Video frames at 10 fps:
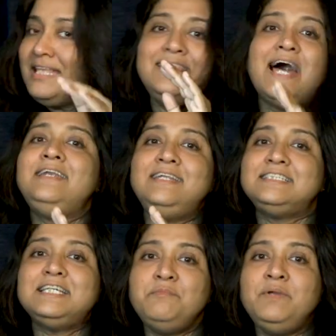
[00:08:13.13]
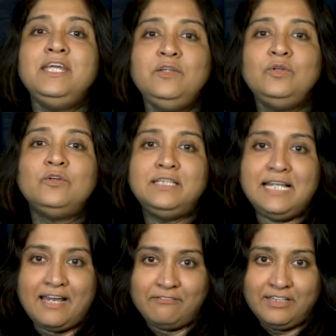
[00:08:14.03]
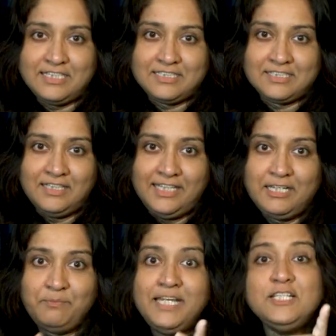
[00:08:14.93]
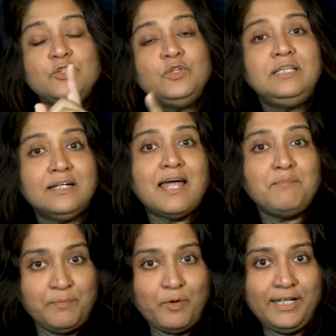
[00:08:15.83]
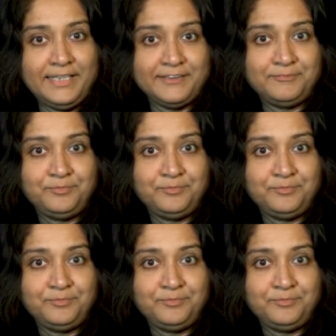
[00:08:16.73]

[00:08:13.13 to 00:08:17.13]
that doesn't mean you know the language. It means you know the grammar point.